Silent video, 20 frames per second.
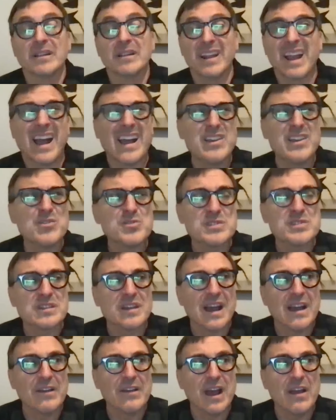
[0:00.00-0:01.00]
Like I used
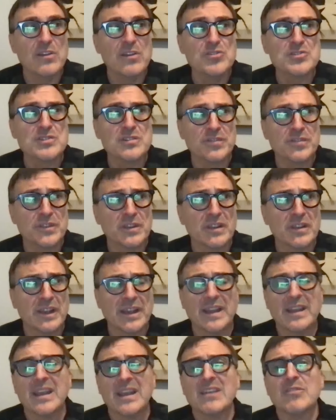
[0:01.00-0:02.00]
to feel
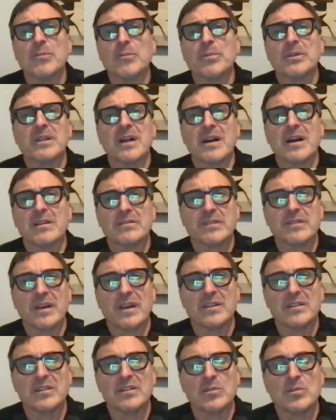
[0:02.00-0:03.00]
like I gave up a lot of
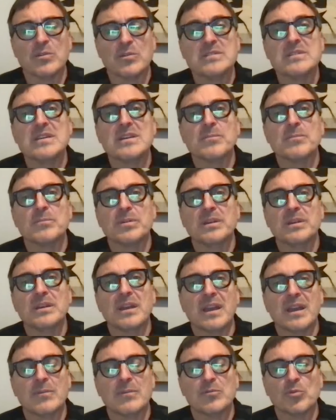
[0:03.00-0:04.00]
value in
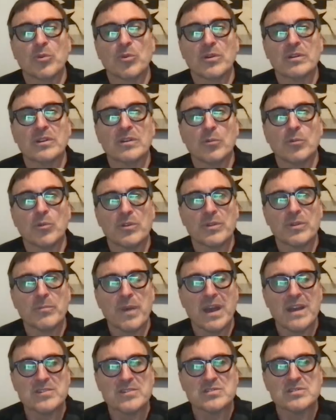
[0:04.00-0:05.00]
DMP games where the
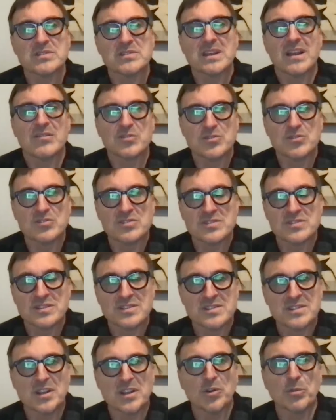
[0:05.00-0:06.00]
match is down to
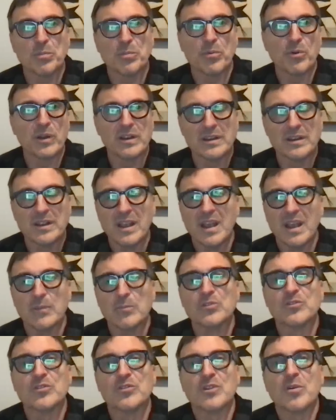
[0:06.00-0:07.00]
just a single point,
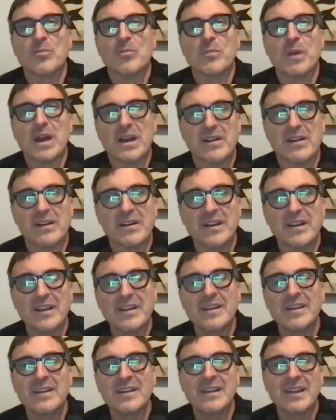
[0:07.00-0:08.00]
gammons don't matter.